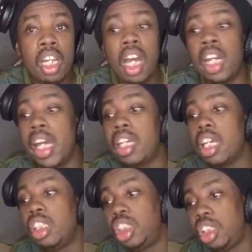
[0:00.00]
And I
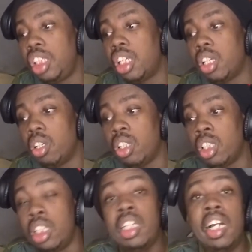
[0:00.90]
can share
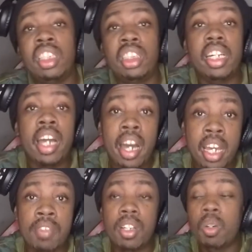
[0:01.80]
the knowledge that I
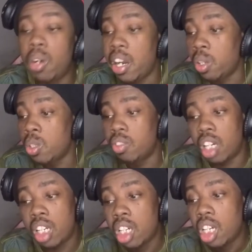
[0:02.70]
have acquired over